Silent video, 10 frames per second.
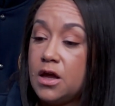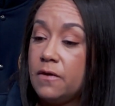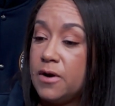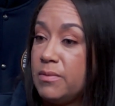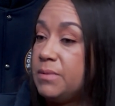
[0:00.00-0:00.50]

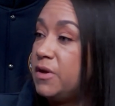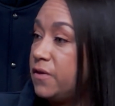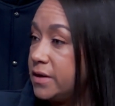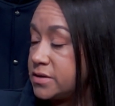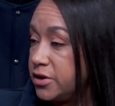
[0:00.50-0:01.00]
there may be
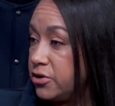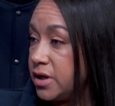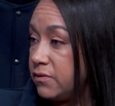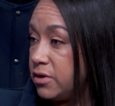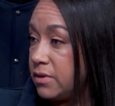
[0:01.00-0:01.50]
things that you're
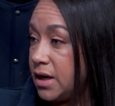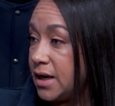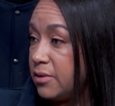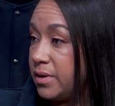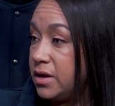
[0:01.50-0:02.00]
given right
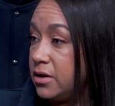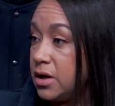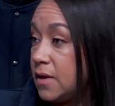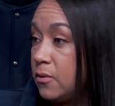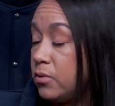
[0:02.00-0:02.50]
now, but
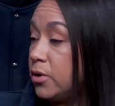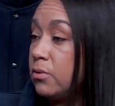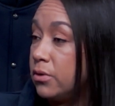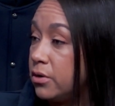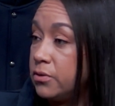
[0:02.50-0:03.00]
in the real
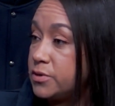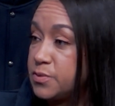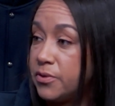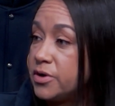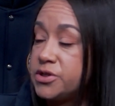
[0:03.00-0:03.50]
world with
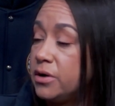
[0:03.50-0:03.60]
sports,